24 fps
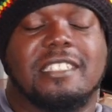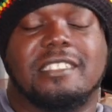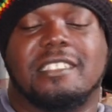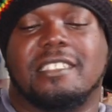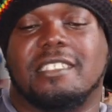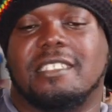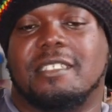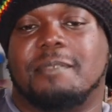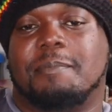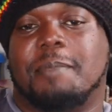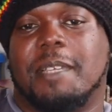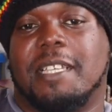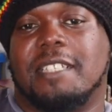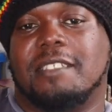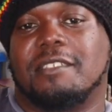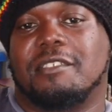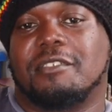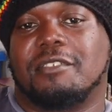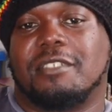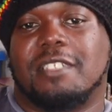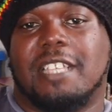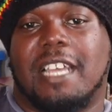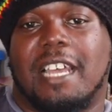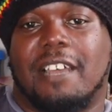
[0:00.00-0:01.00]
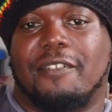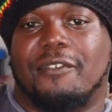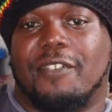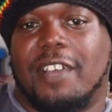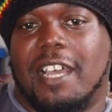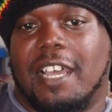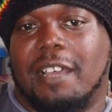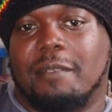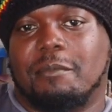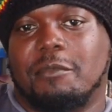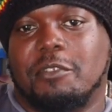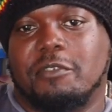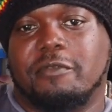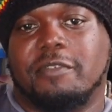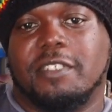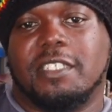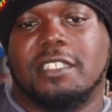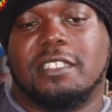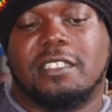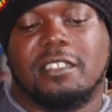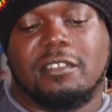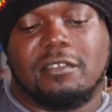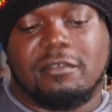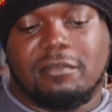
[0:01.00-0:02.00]
suspense or sci-fi
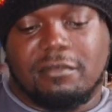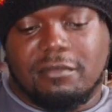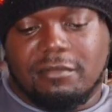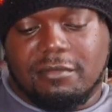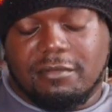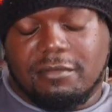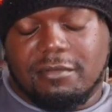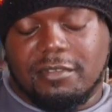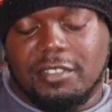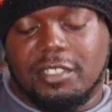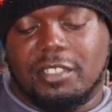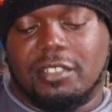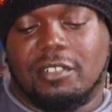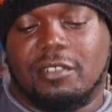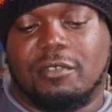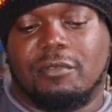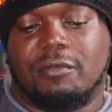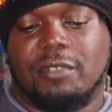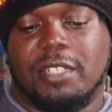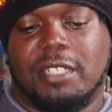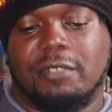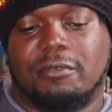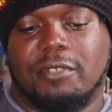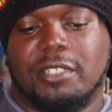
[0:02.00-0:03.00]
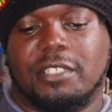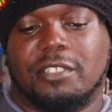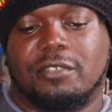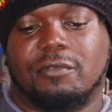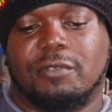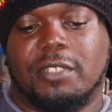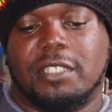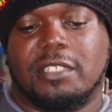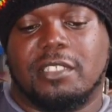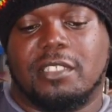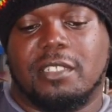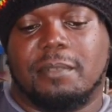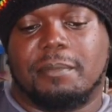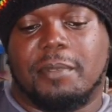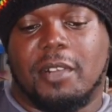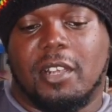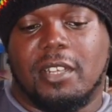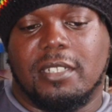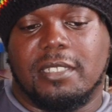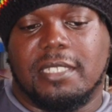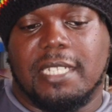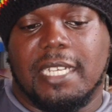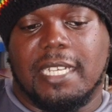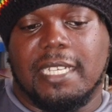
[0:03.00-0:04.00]
movie. So, we switched up
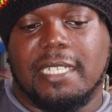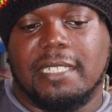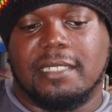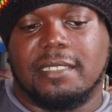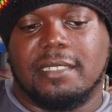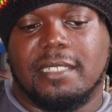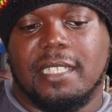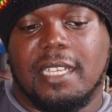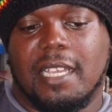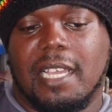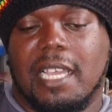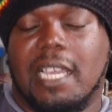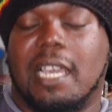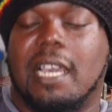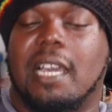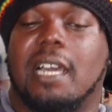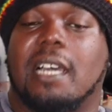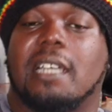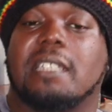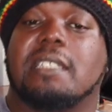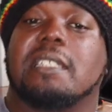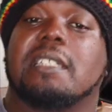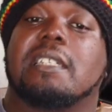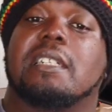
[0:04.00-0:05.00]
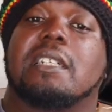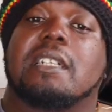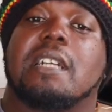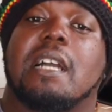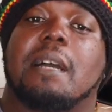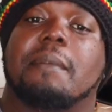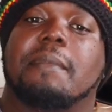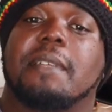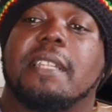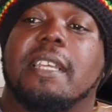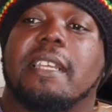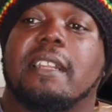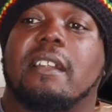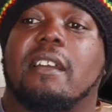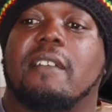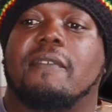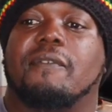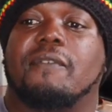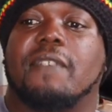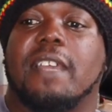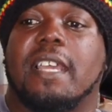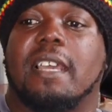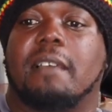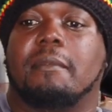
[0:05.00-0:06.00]
our tastes to accommodate our
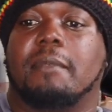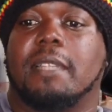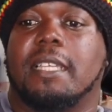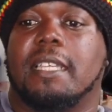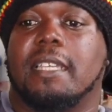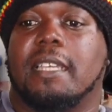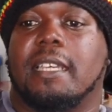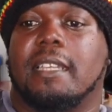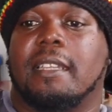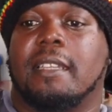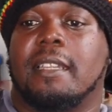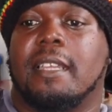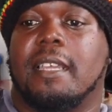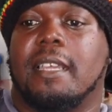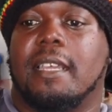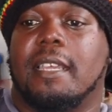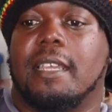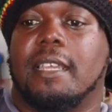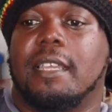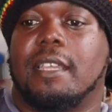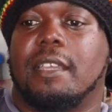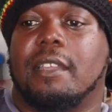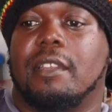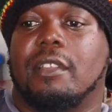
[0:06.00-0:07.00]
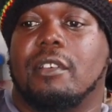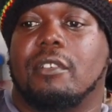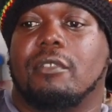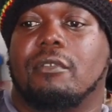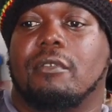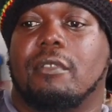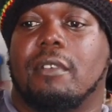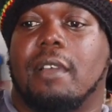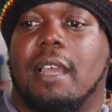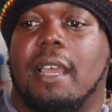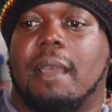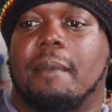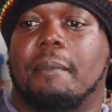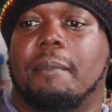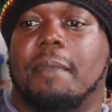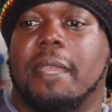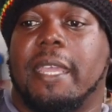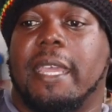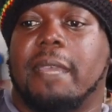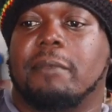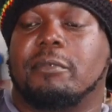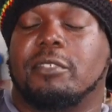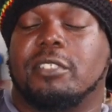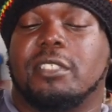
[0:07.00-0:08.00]
family and,
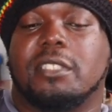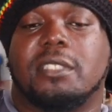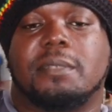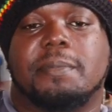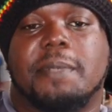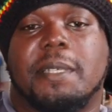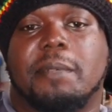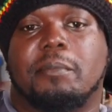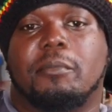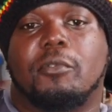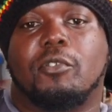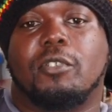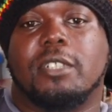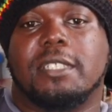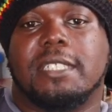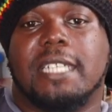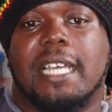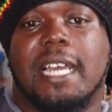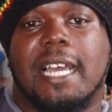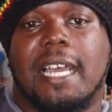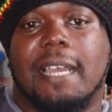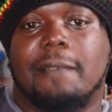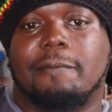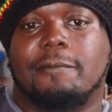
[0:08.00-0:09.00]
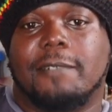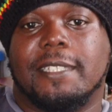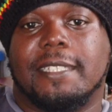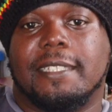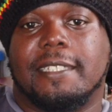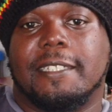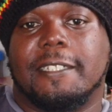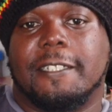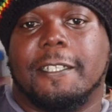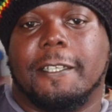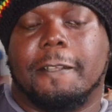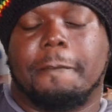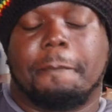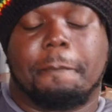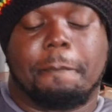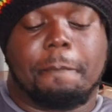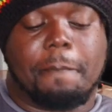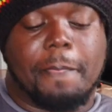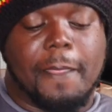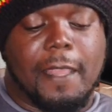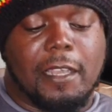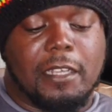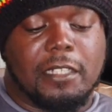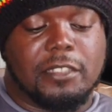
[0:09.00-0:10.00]
be able to spend more time with them.
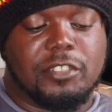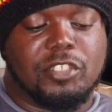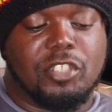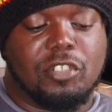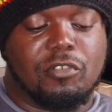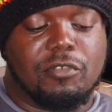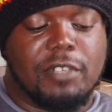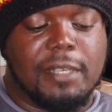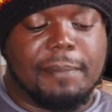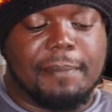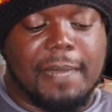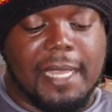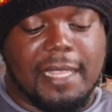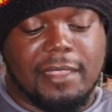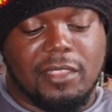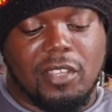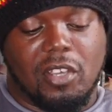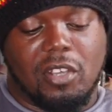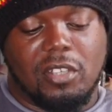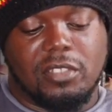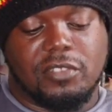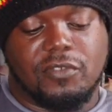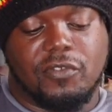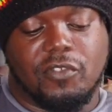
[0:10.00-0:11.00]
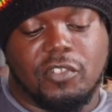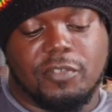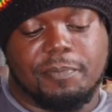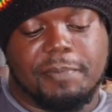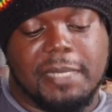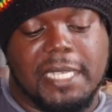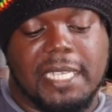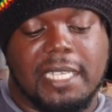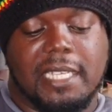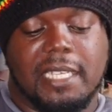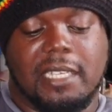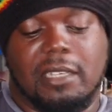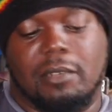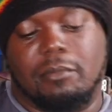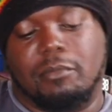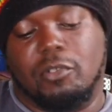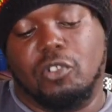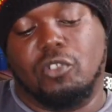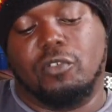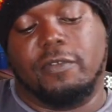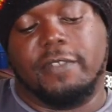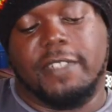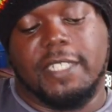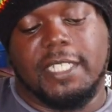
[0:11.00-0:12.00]
So in my thoughts for picking a
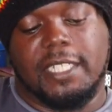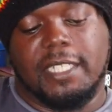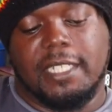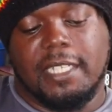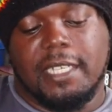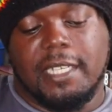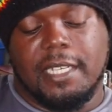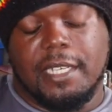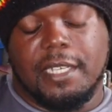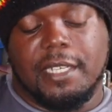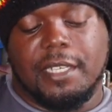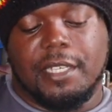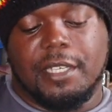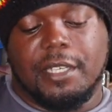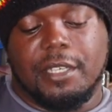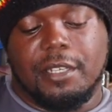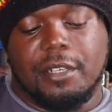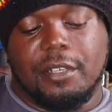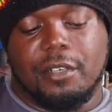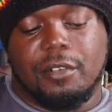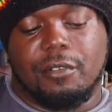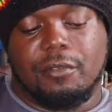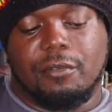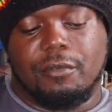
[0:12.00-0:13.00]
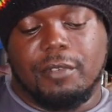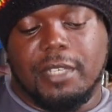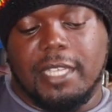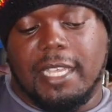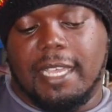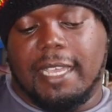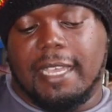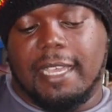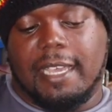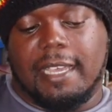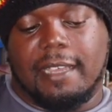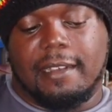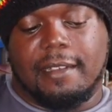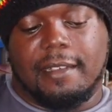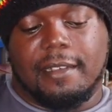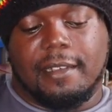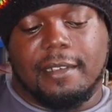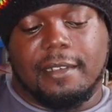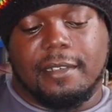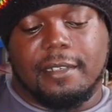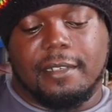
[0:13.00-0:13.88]
movie, we had,